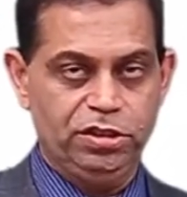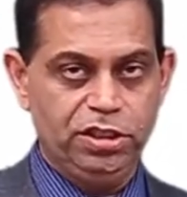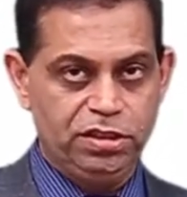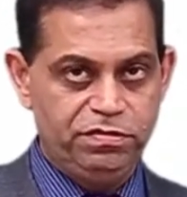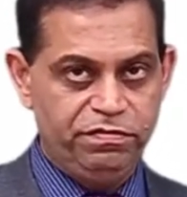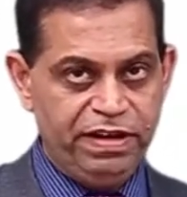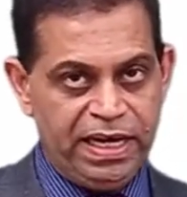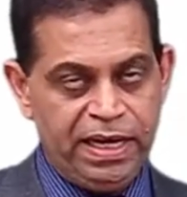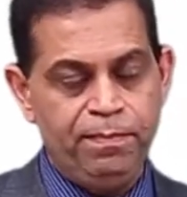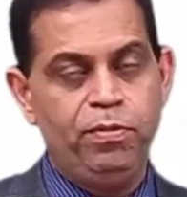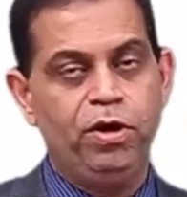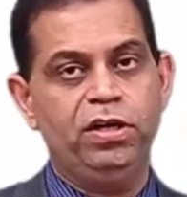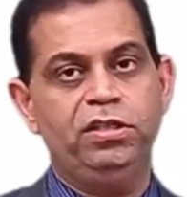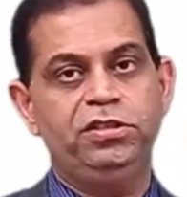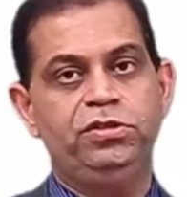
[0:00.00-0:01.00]
So it's very
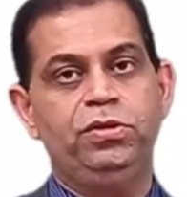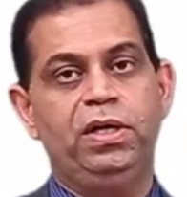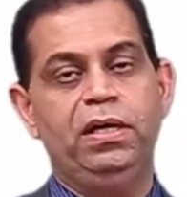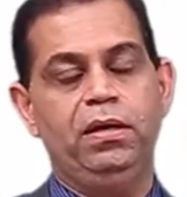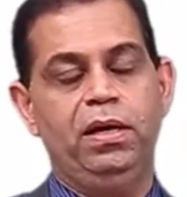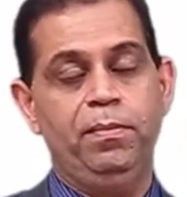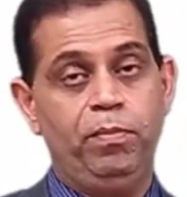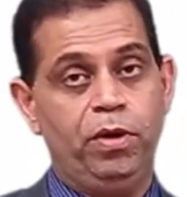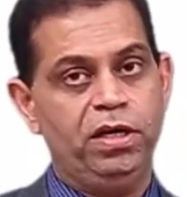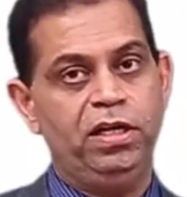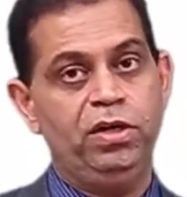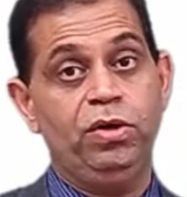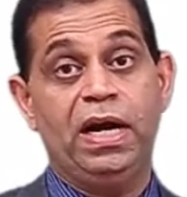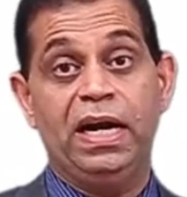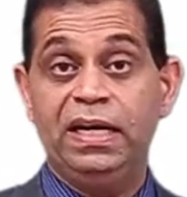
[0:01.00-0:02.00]
important
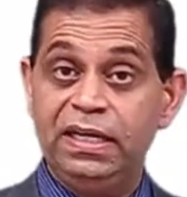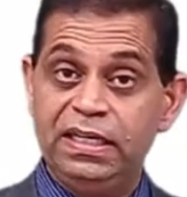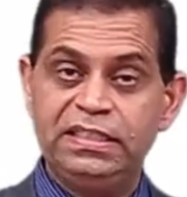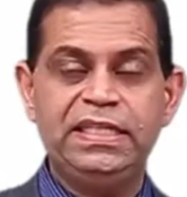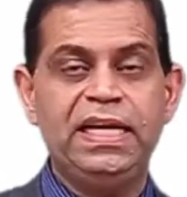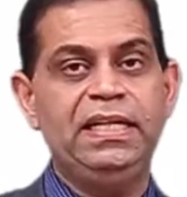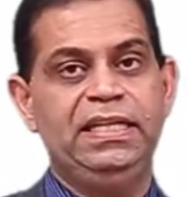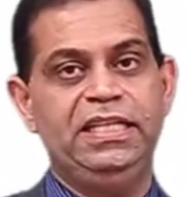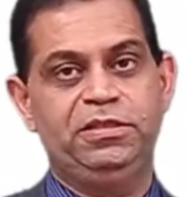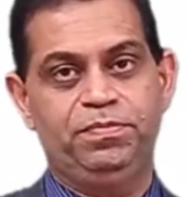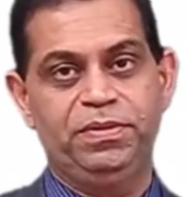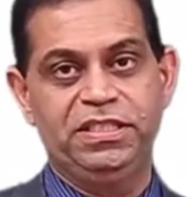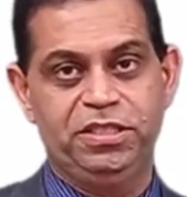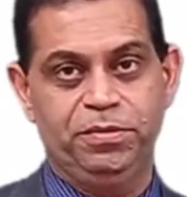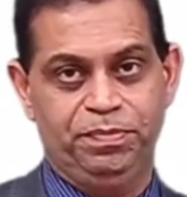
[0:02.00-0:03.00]
to understand these
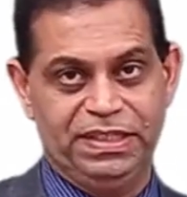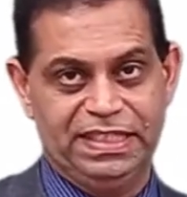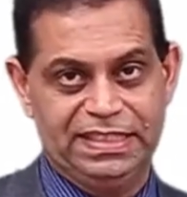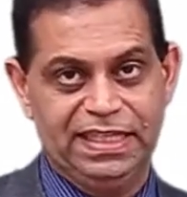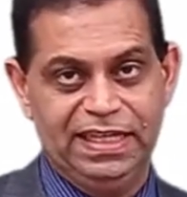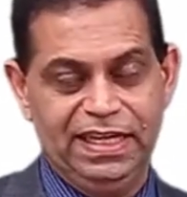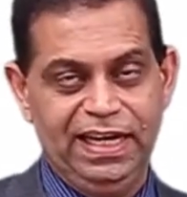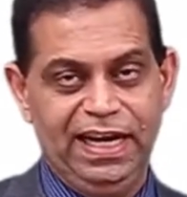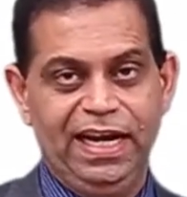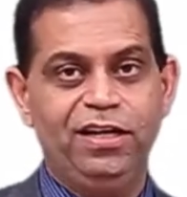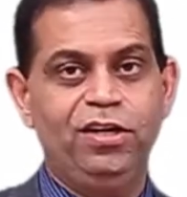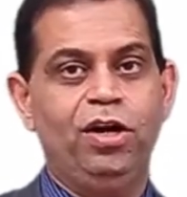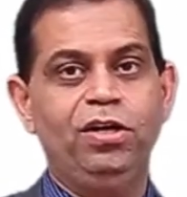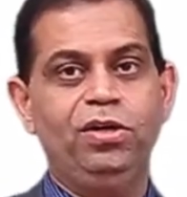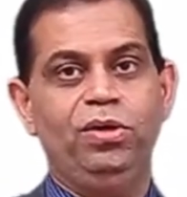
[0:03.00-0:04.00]
principles
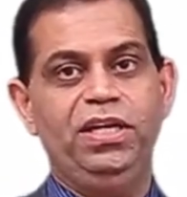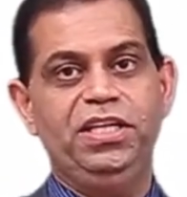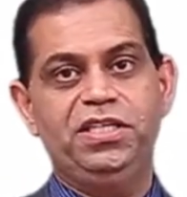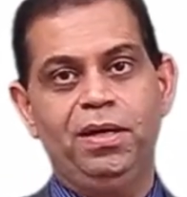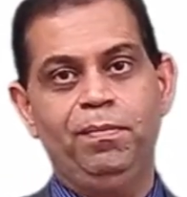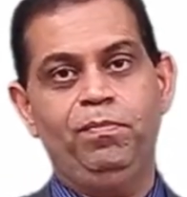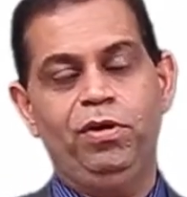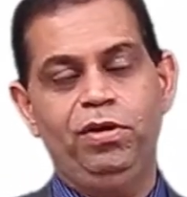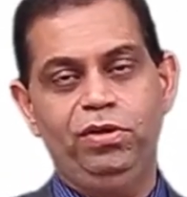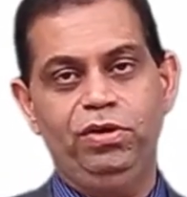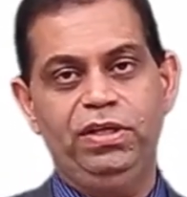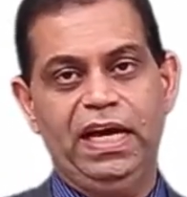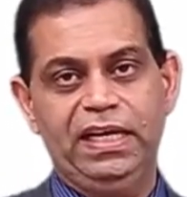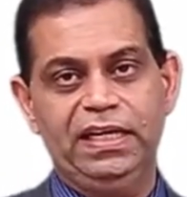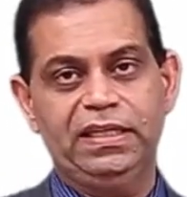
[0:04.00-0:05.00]
and not only jump
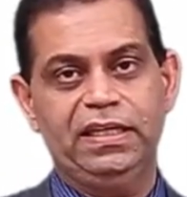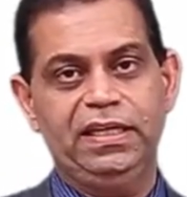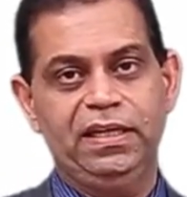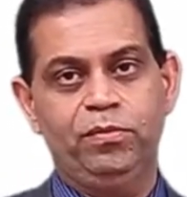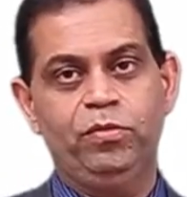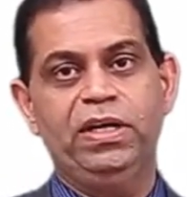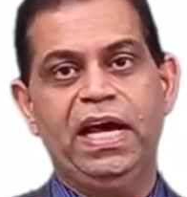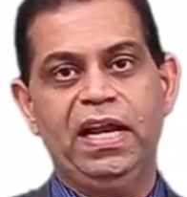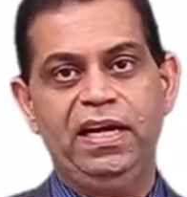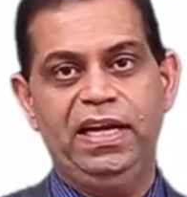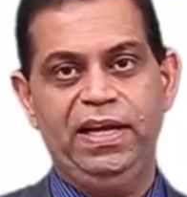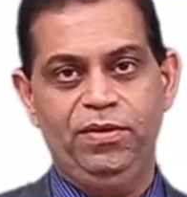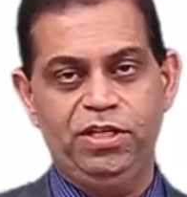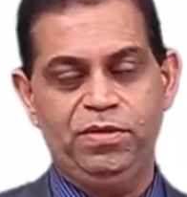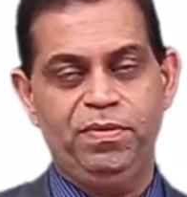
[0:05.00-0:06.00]
onto directly a
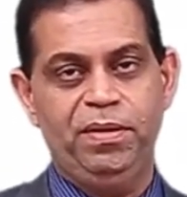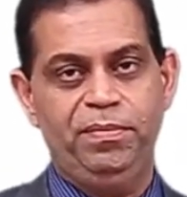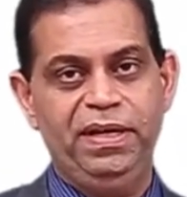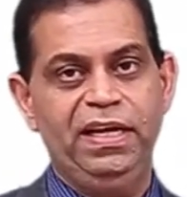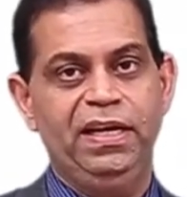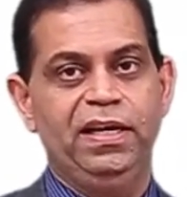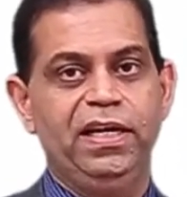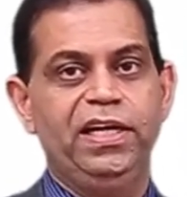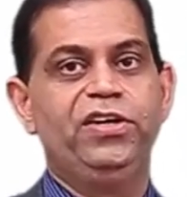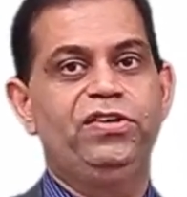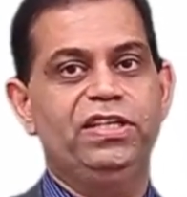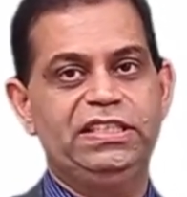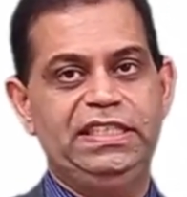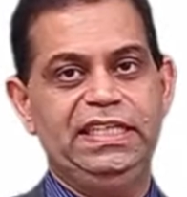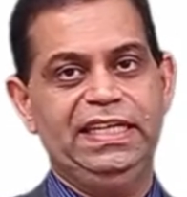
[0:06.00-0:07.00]
modality which may be
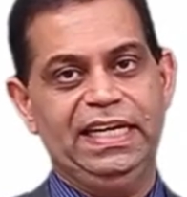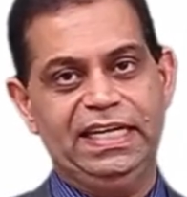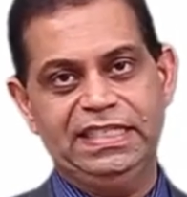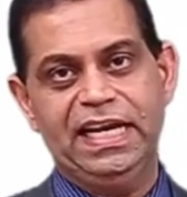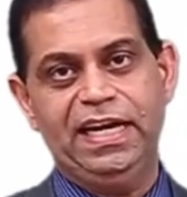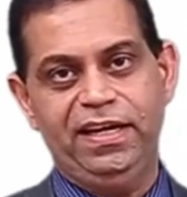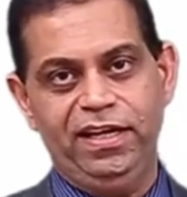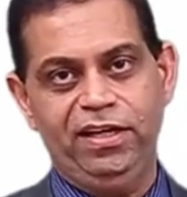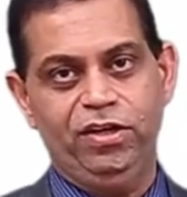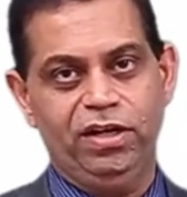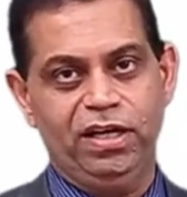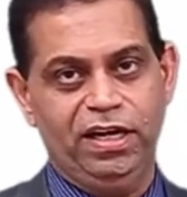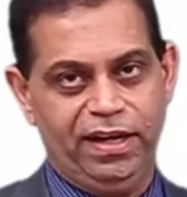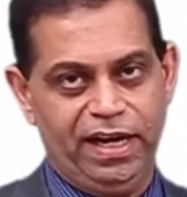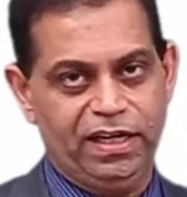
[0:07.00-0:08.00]
interesting, exciting or
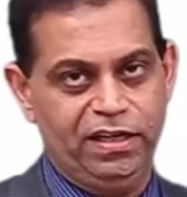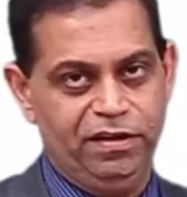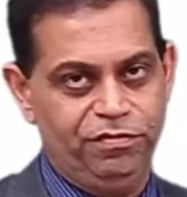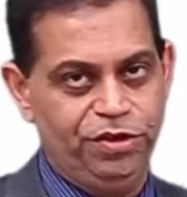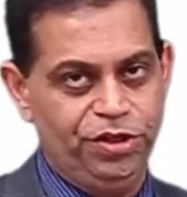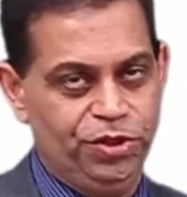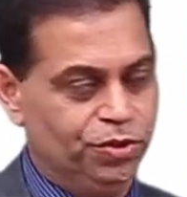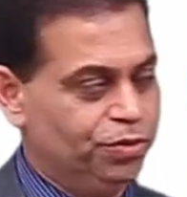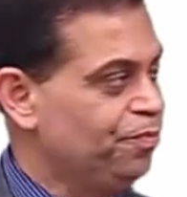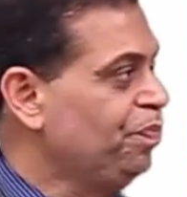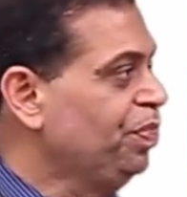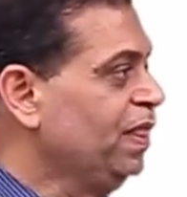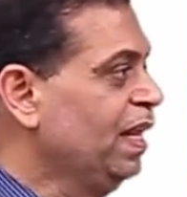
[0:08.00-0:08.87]
attractive to you.